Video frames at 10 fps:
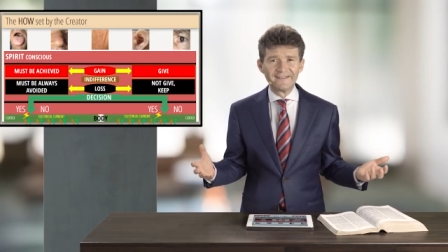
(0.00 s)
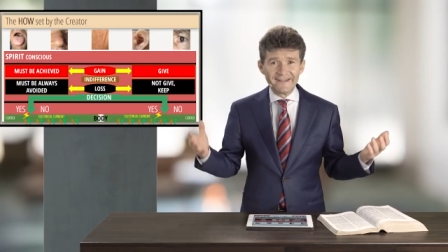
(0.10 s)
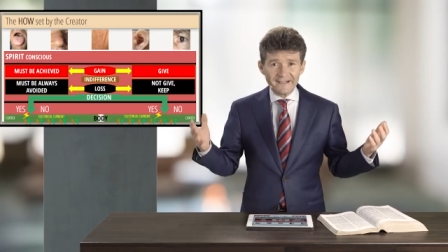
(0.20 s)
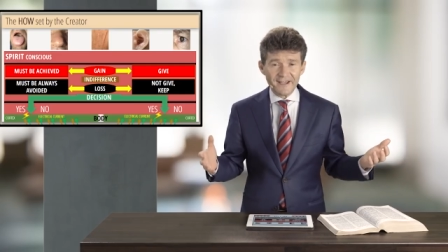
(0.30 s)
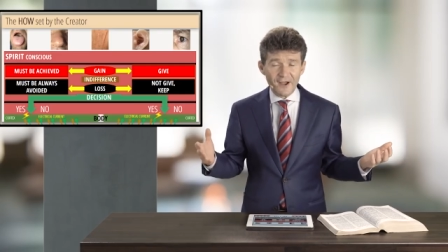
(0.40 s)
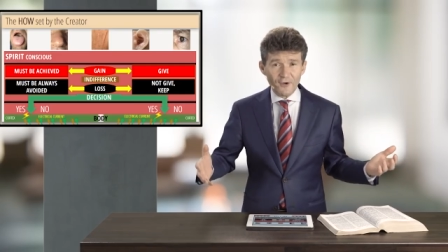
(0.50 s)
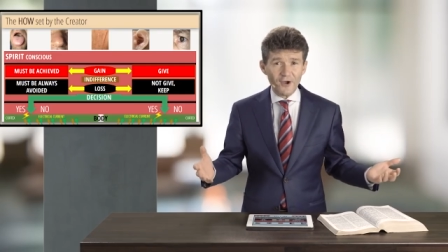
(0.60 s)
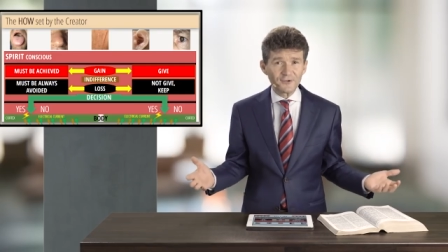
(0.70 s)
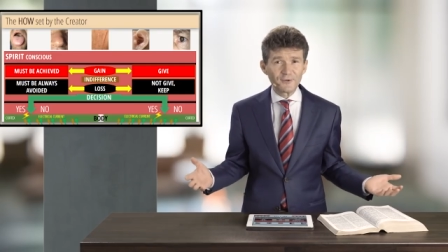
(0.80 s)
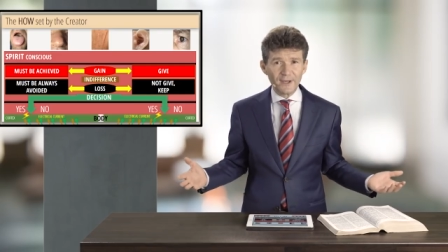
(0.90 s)
That's how
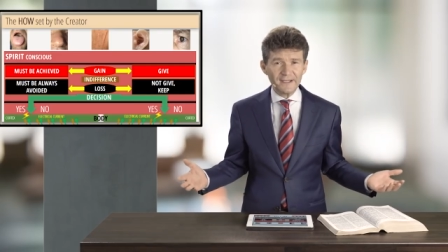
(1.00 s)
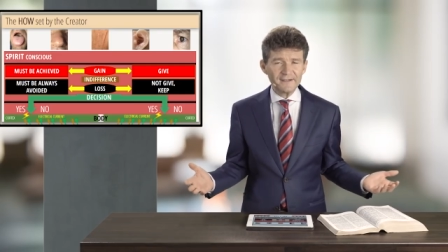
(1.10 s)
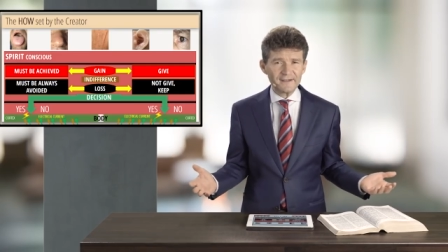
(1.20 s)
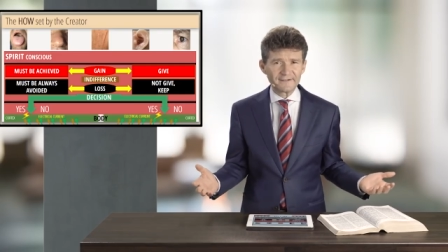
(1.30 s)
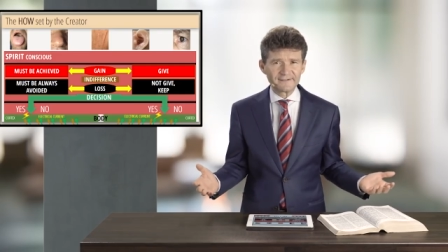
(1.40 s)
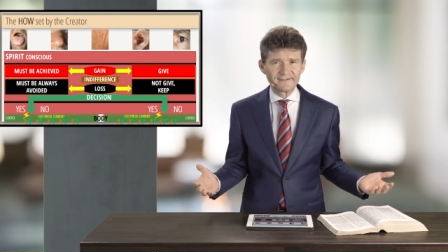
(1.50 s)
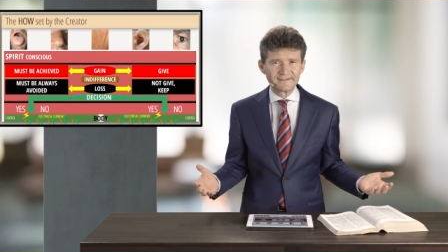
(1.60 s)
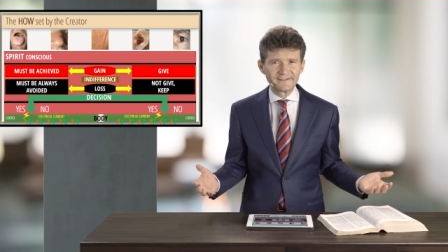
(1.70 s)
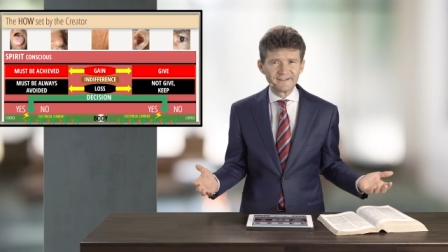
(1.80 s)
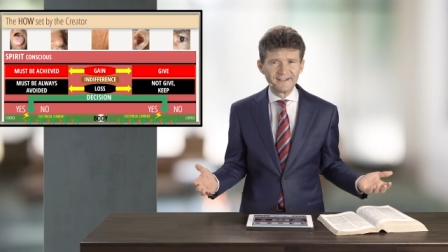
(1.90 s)
God created us.
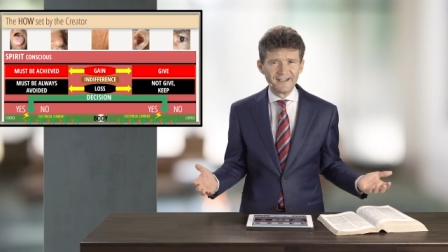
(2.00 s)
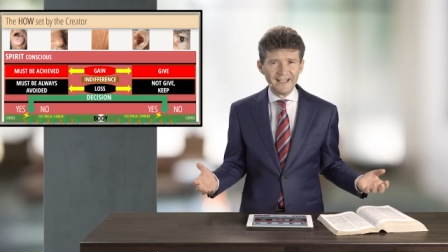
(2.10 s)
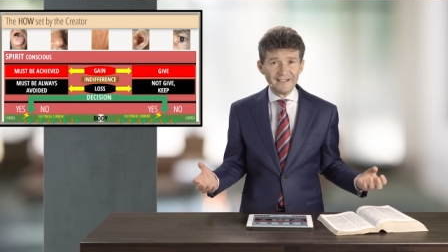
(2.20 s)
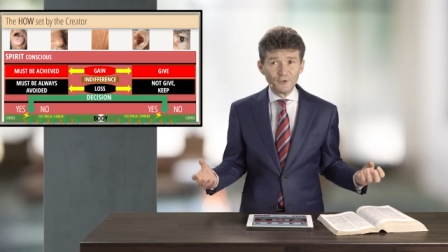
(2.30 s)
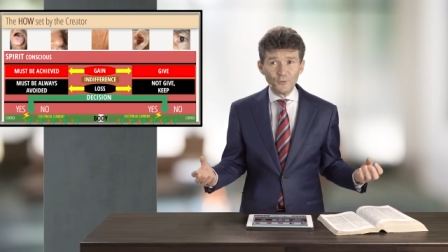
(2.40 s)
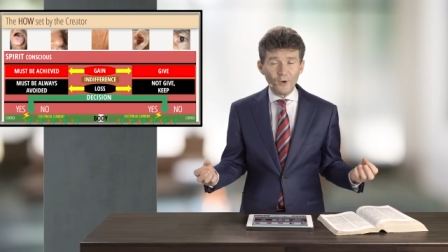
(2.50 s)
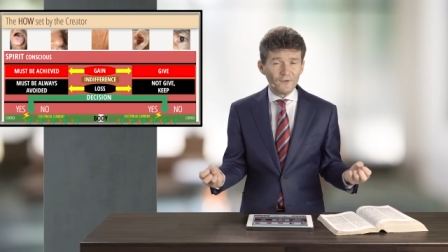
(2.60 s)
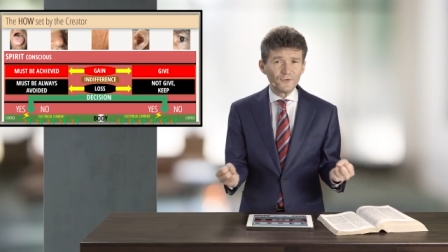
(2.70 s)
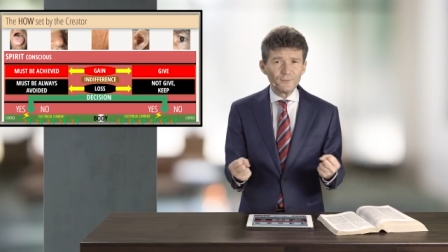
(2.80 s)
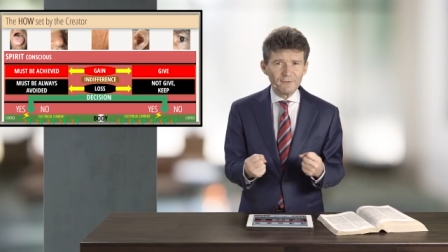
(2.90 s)
To
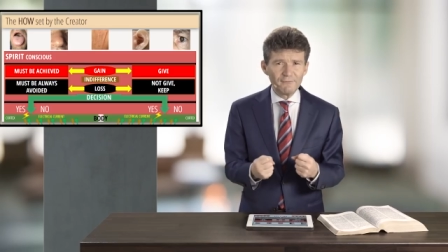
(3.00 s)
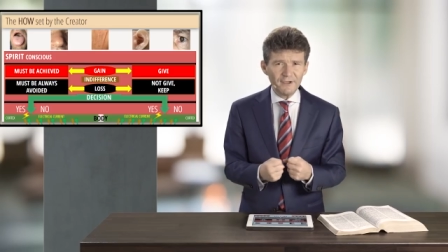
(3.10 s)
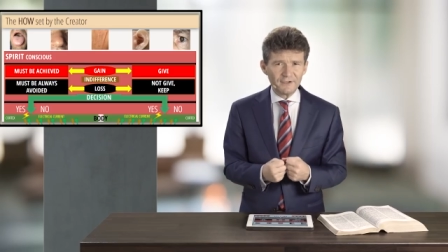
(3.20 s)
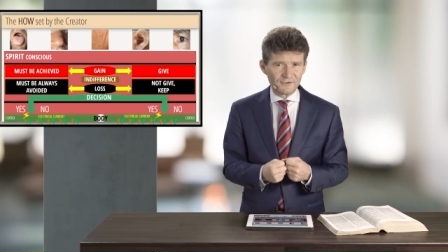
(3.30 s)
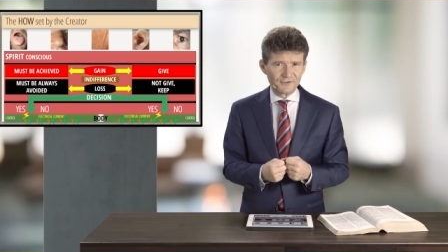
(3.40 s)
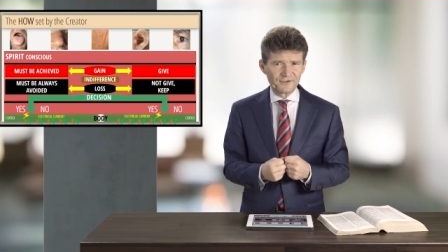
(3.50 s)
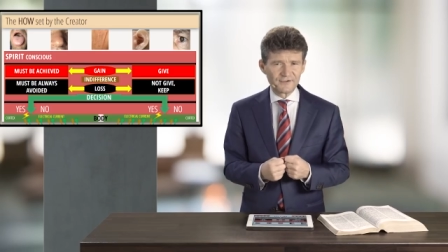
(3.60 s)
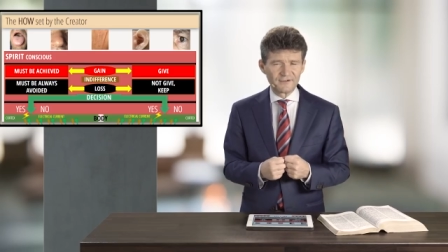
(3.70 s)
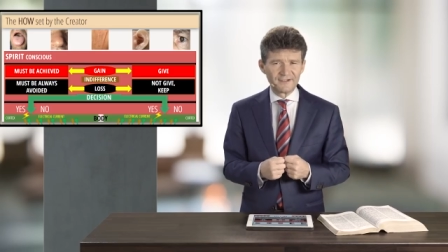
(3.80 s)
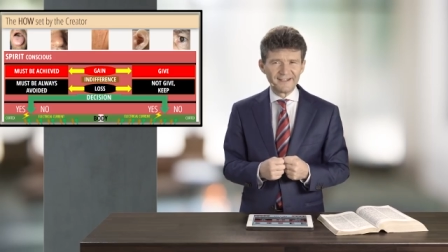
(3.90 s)
want to be
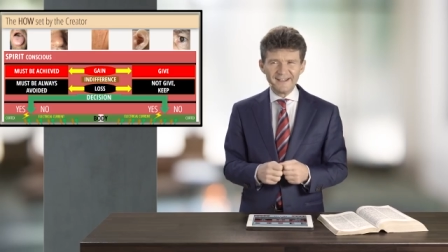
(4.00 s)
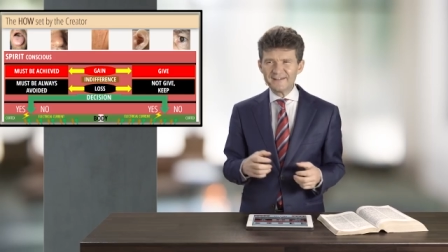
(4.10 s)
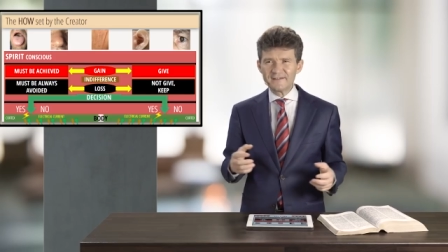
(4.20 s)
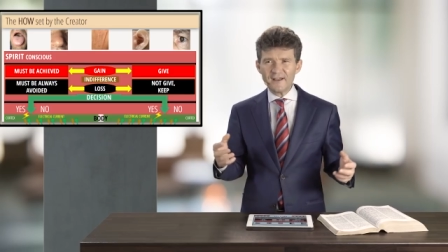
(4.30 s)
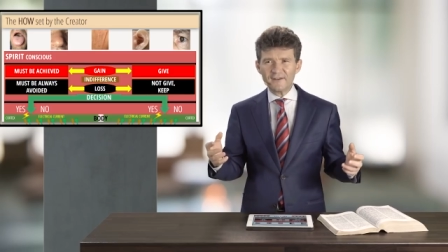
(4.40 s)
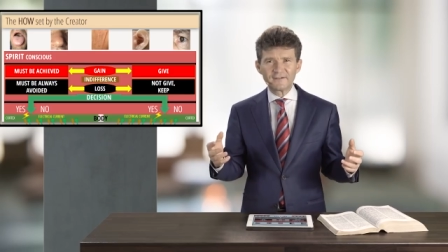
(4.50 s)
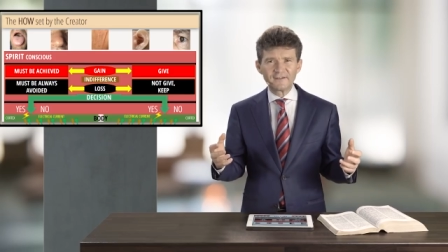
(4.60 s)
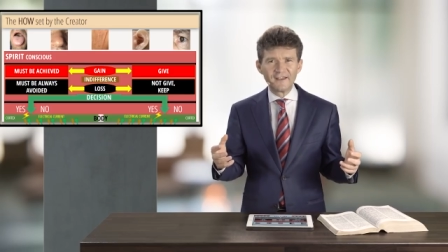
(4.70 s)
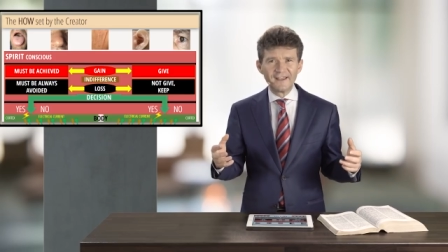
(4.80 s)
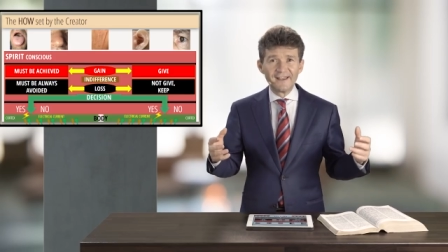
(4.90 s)
rich is
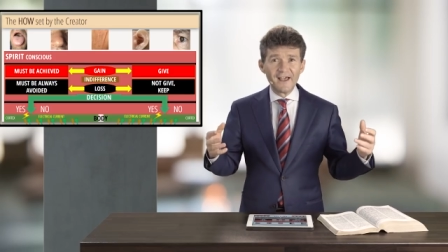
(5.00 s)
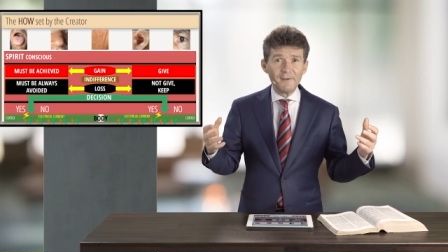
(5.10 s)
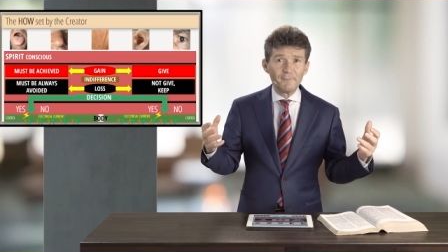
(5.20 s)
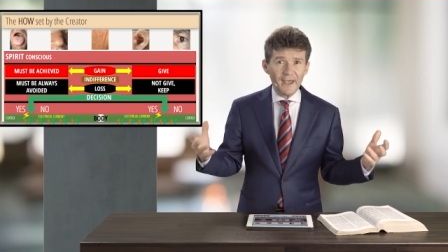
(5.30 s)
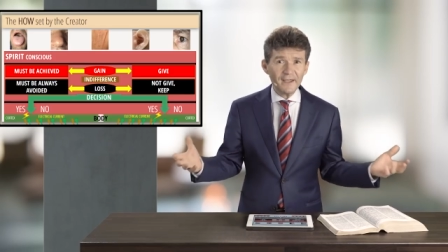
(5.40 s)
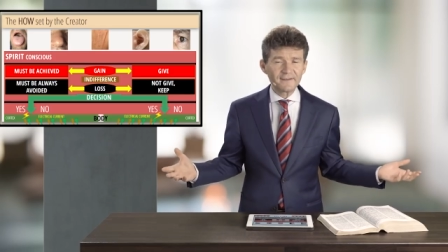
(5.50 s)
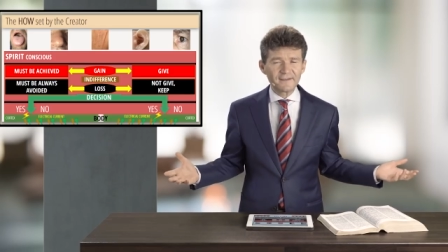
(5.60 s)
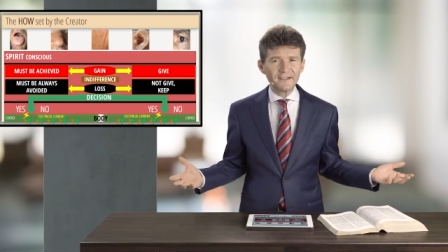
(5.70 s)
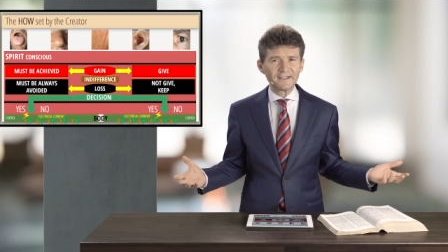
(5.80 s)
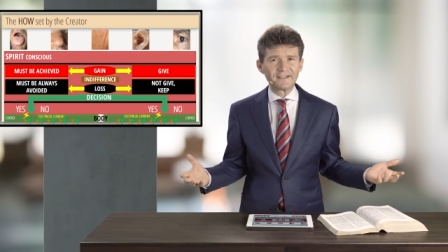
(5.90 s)
not a bad
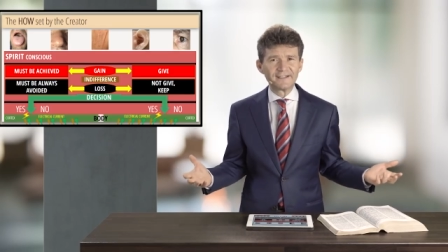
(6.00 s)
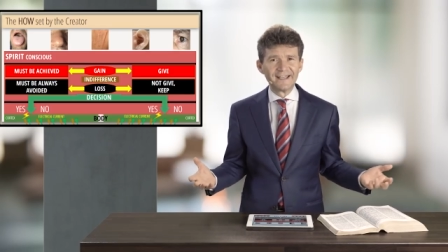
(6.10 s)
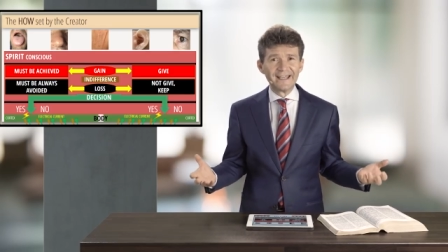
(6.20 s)
thing.